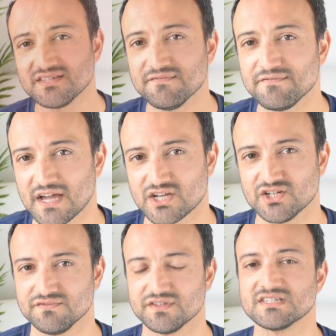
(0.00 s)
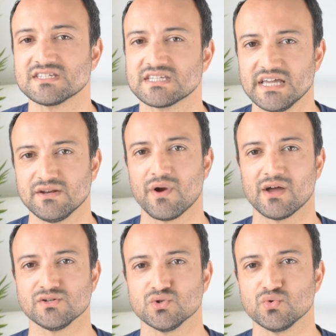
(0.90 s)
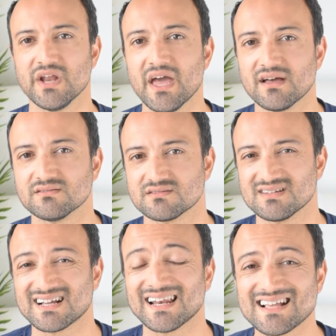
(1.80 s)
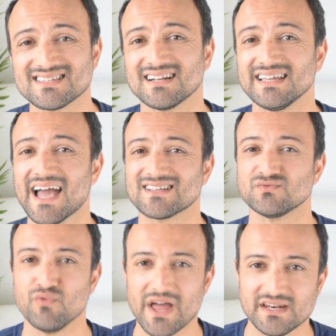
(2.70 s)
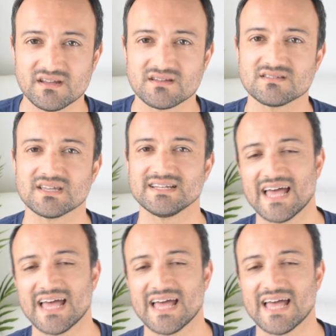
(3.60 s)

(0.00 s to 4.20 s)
an infection of the skin around your nails and classically has redness,